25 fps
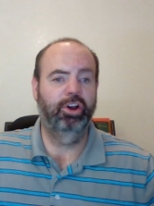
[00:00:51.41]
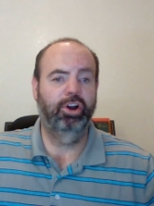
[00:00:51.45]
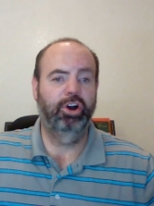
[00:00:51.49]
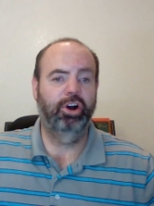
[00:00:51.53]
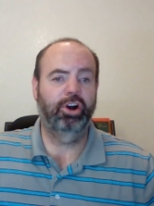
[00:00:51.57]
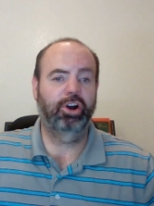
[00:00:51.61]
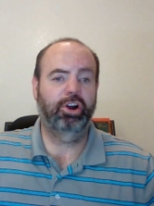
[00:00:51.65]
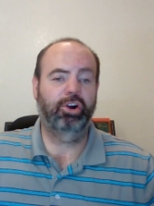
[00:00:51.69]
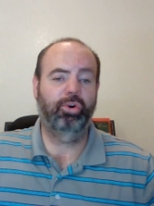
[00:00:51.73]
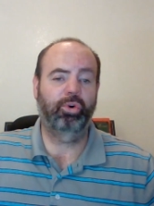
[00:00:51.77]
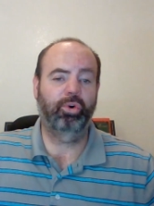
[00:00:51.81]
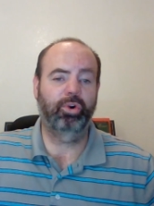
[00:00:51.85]

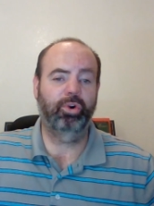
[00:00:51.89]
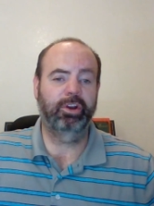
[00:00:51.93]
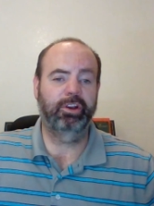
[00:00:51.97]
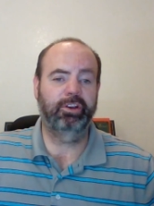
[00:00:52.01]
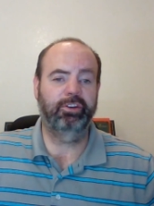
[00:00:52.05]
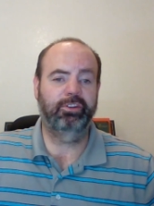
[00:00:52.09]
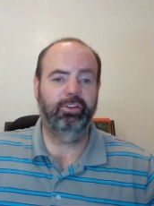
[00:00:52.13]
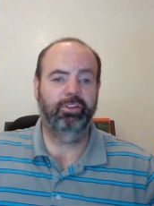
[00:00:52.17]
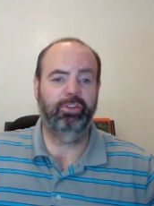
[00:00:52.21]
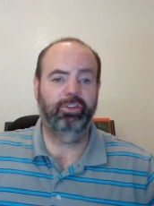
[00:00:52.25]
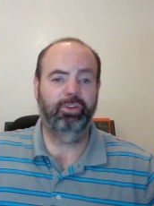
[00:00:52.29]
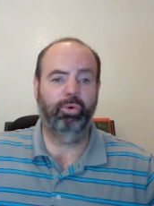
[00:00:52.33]
according
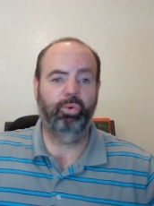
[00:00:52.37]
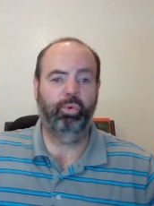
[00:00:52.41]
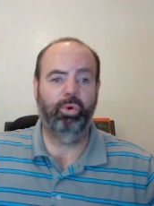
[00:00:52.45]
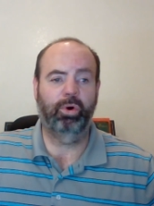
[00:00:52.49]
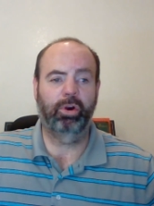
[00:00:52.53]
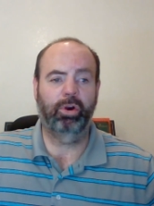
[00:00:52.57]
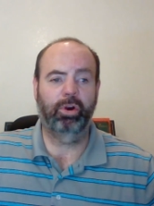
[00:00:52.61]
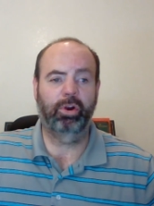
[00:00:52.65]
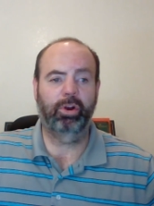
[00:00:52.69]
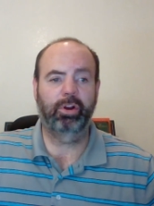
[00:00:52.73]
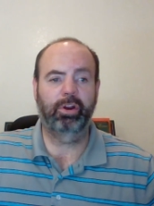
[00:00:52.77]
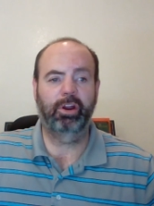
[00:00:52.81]
to the
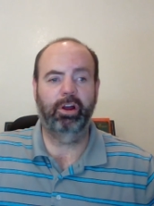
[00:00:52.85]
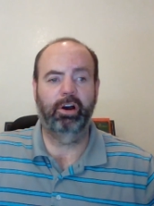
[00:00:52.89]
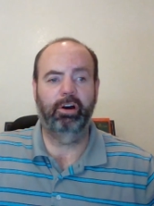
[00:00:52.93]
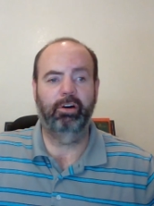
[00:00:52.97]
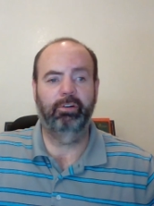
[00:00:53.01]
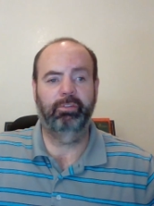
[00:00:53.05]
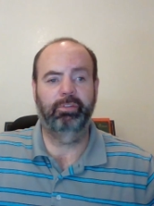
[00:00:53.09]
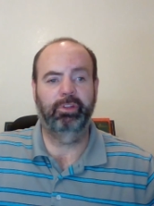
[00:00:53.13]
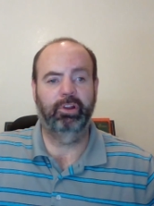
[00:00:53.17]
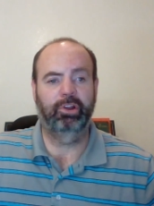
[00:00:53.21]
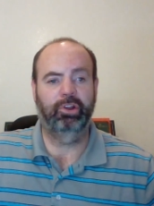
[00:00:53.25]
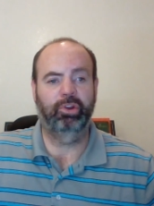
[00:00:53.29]
word
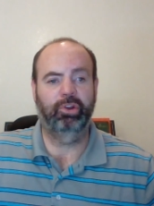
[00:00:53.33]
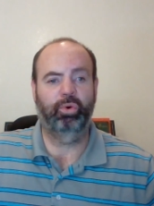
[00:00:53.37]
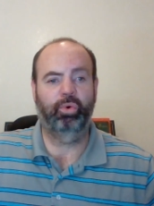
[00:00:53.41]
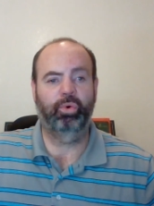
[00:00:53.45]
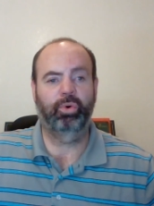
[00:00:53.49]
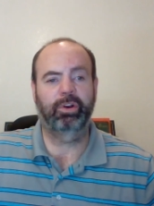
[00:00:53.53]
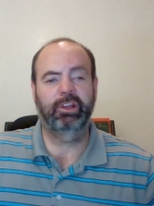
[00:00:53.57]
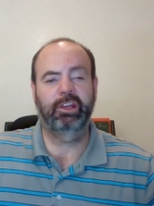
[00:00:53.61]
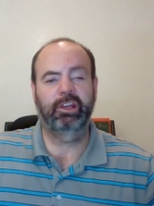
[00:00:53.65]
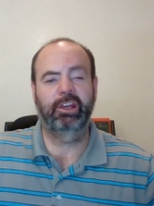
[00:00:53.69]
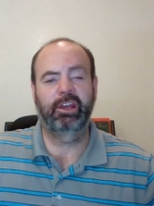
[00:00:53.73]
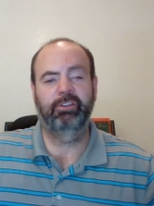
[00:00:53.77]
of the
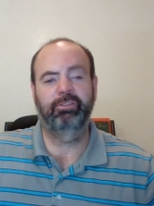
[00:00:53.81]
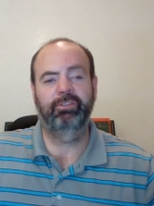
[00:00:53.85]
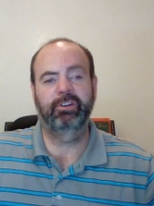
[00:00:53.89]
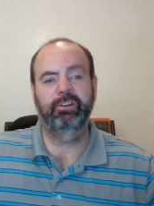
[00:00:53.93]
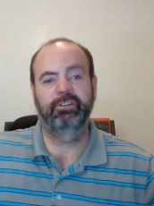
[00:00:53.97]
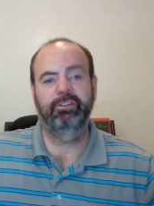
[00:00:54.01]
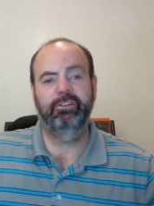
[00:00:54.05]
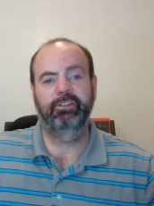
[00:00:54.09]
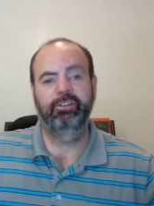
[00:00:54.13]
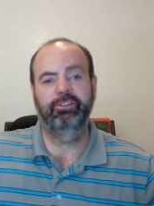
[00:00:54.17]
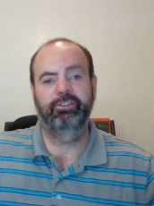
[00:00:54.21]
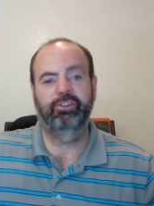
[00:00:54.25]
Lord
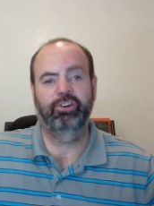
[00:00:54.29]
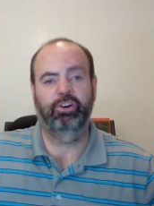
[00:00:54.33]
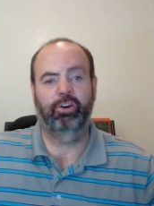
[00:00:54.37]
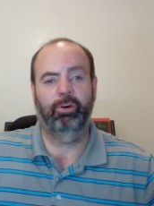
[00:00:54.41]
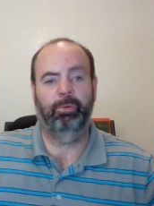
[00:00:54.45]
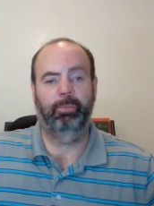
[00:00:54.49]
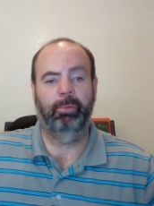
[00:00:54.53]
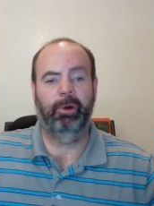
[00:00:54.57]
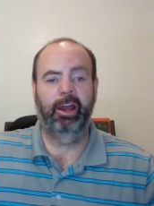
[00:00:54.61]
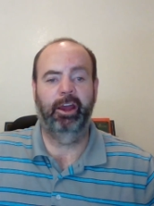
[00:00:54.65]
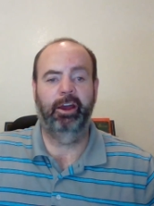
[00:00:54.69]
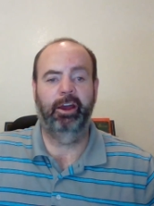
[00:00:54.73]
given to
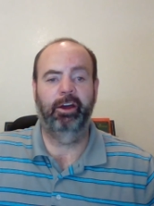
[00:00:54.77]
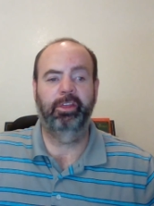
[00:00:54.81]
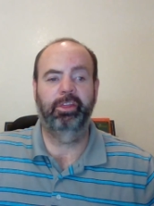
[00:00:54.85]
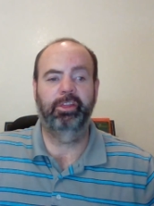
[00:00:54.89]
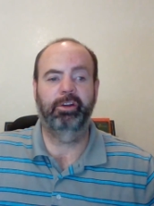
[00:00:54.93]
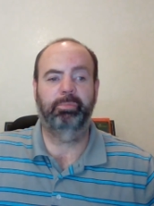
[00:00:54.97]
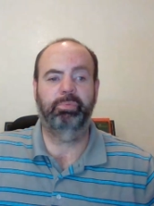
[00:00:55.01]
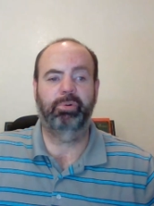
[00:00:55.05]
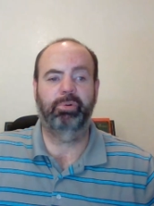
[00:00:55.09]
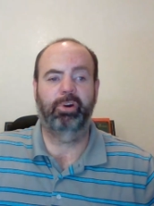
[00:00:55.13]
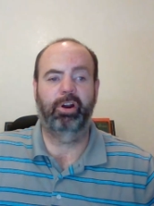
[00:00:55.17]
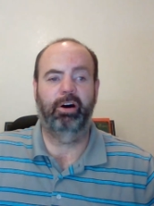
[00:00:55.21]
Jeremiah
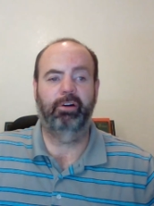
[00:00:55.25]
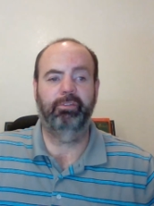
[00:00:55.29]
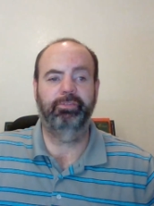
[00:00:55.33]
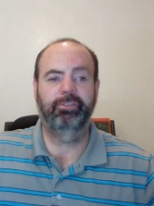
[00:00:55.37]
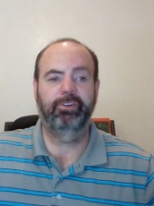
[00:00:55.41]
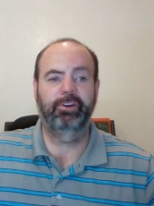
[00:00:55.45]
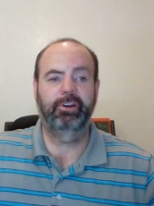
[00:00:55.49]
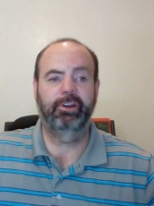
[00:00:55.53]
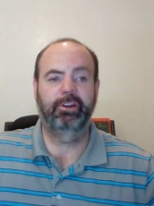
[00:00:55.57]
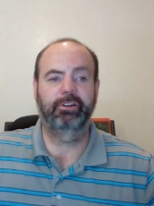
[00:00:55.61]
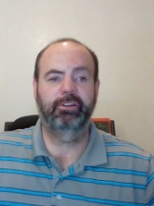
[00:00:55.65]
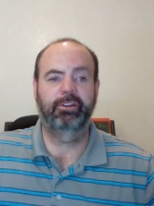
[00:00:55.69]
the
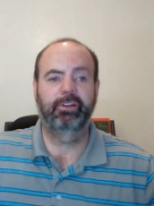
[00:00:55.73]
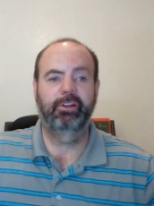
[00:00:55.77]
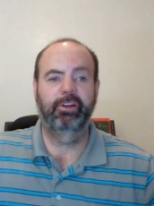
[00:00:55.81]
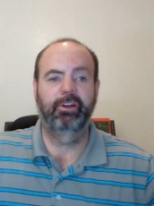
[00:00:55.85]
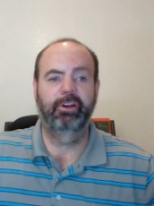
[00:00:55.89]
prophet,